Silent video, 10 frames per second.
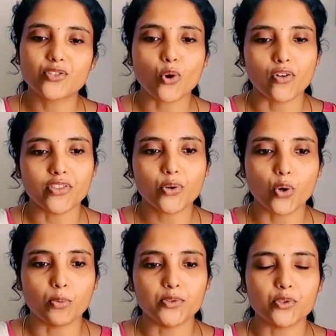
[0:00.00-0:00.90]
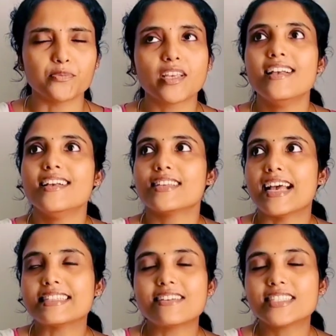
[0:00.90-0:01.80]
on the chromosomes. So as
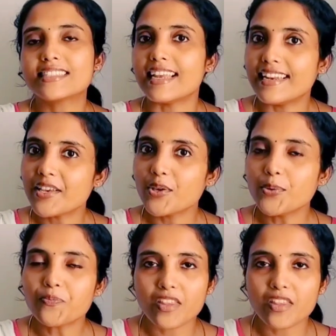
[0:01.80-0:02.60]
I was telling you,